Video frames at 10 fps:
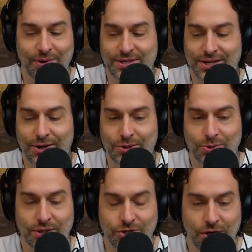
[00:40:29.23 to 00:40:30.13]
to go
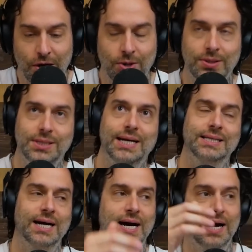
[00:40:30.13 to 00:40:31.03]
do a show
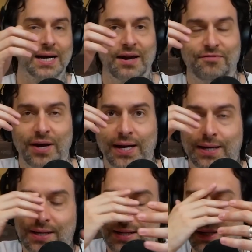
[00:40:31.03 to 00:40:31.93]
at the Ha Ha Cafe.
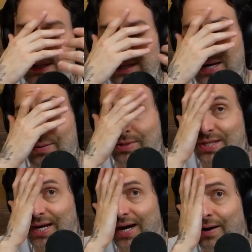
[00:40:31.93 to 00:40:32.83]
I was
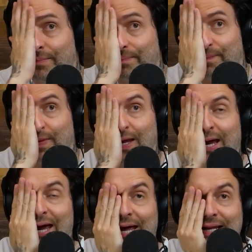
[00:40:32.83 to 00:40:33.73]
there,
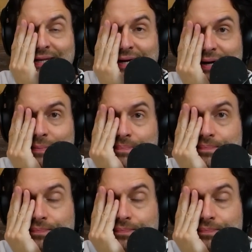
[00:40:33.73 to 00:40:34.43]
and I